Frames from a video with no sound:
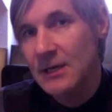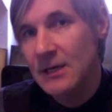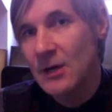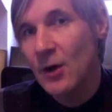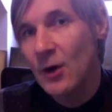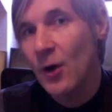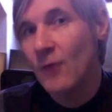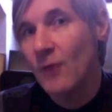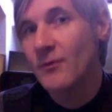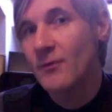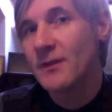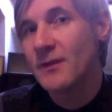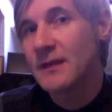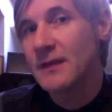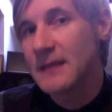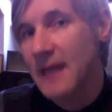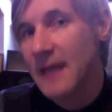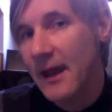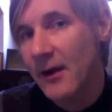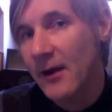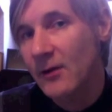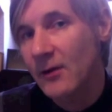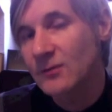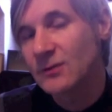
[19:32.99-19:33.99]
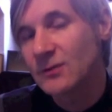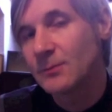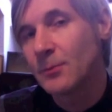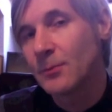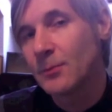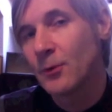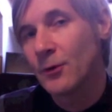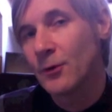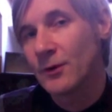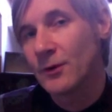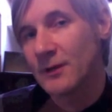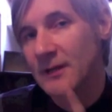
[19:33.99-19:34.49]
of the girls
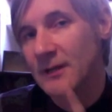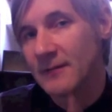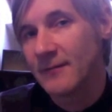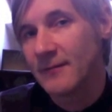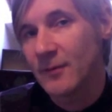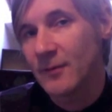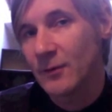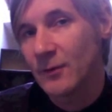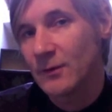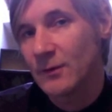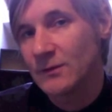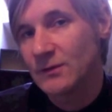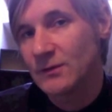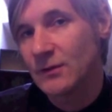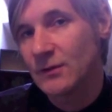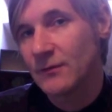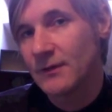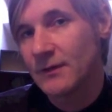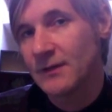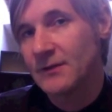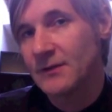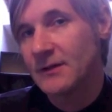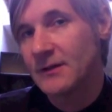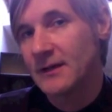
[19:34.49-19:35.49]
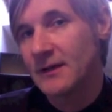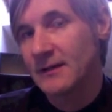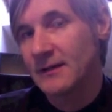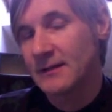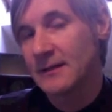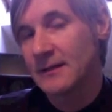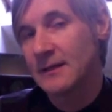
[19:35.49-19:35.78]
reported an influence of the internet